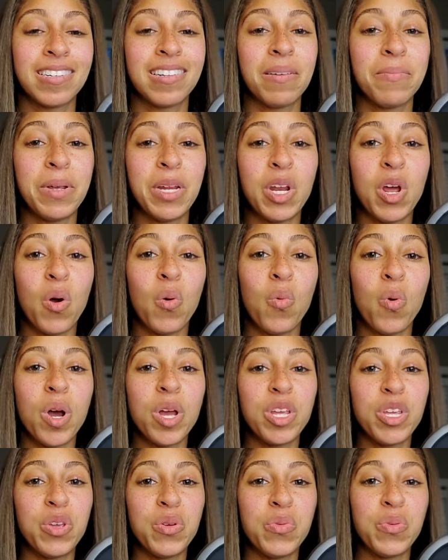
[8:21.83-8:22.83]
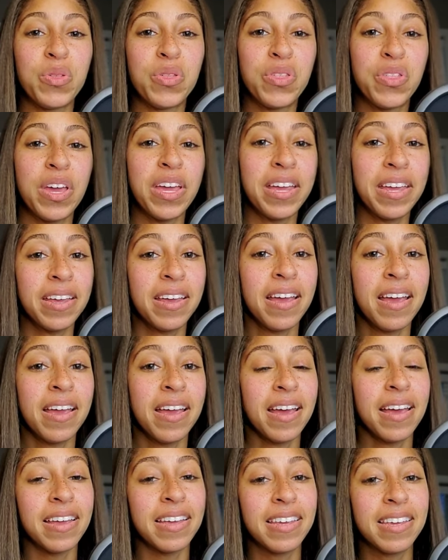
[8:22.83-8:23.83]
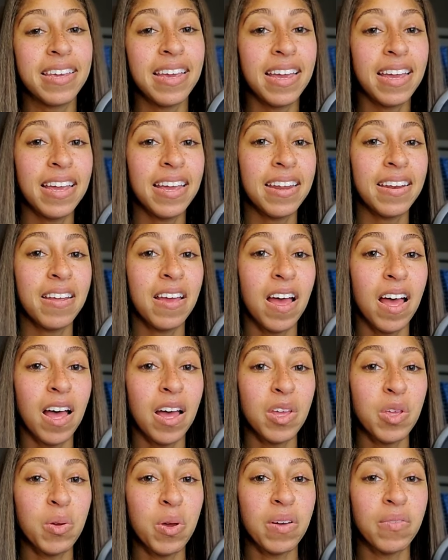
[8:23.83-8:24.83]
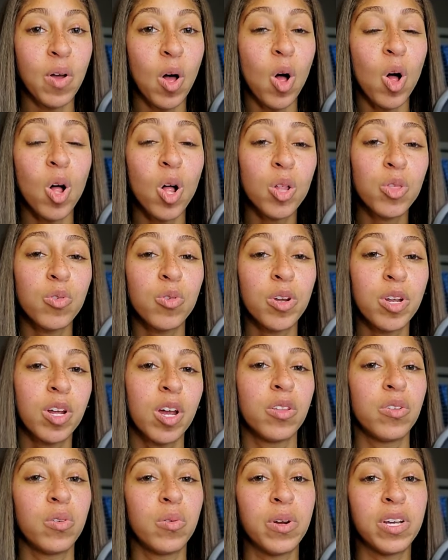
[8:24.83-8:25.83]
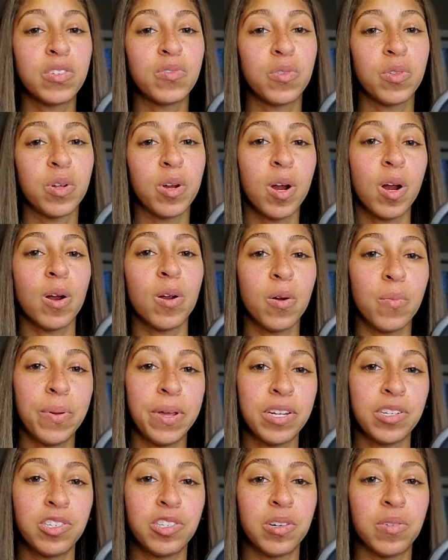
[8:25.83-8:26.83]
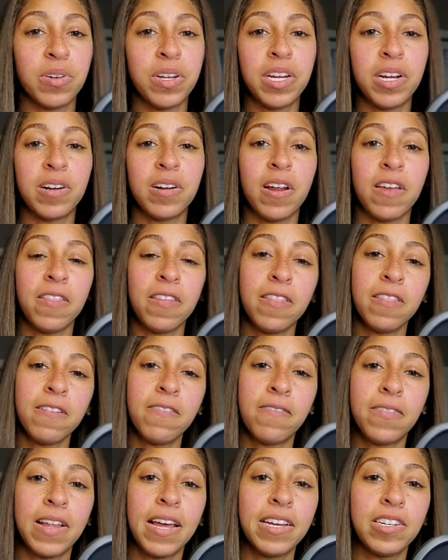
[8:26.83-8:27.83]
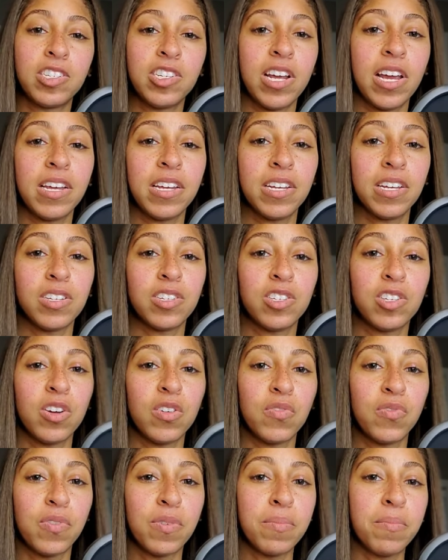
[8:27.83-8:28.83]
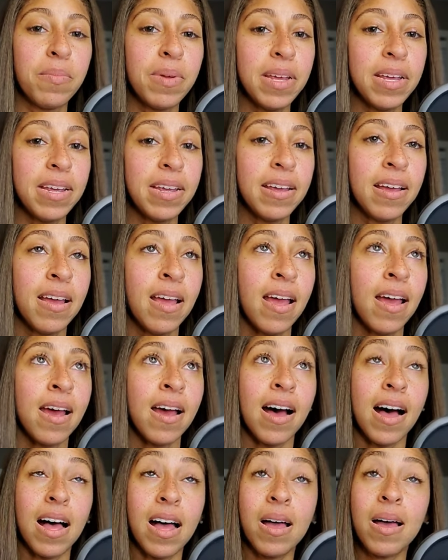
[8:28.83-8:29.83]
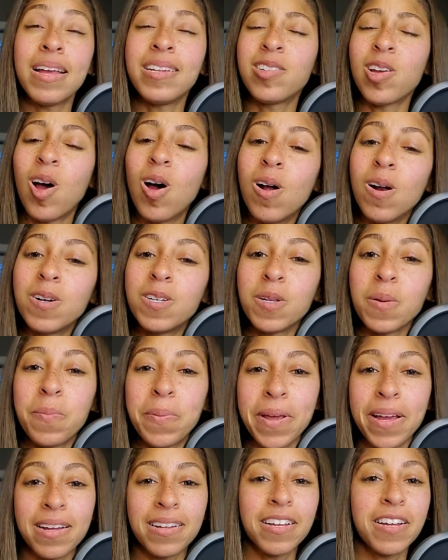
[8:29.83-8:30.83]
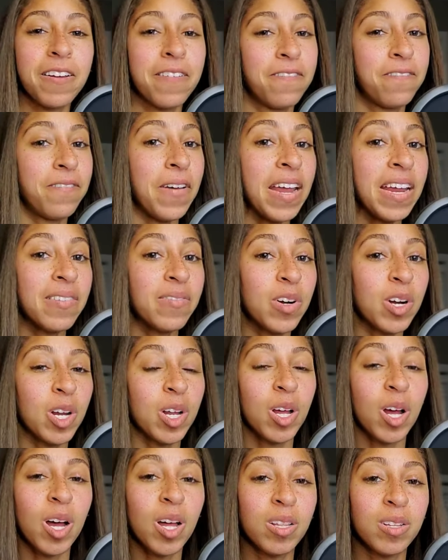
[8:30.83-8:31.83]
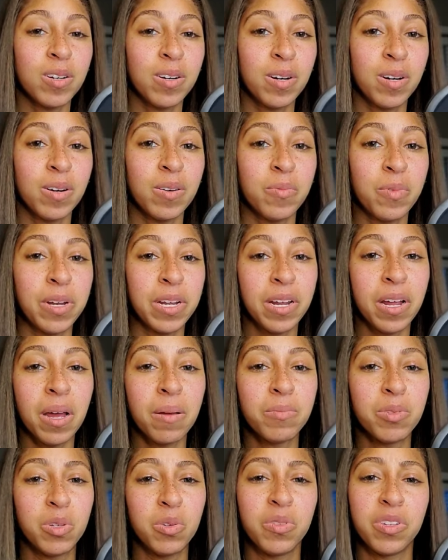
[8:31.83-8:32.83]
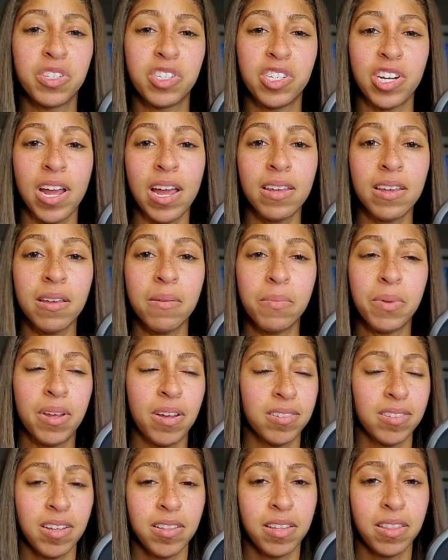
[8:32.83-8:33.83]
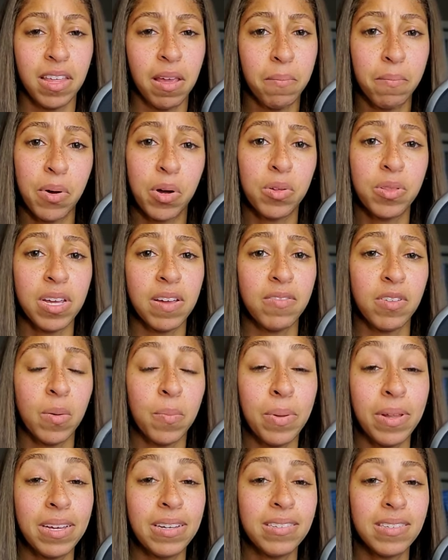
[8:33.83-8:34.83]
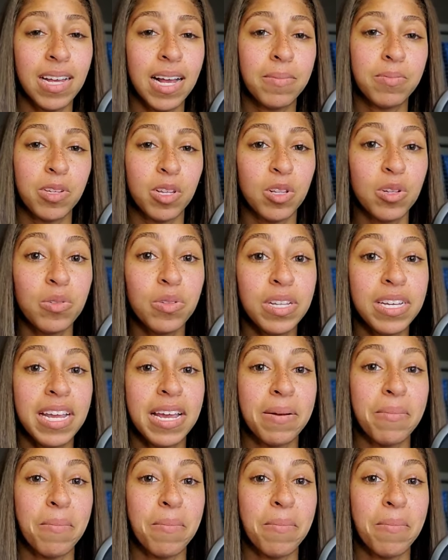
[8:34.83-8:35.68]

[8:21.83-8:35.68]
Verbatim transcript: Let me know what you think. Again, uh, you have all three colorways for the cargo pants shown here and then the flight jacket. So for me, uh, it's hard to pick like a favorite color when it comes to the jacket because I think they both have their place. Absolutely, in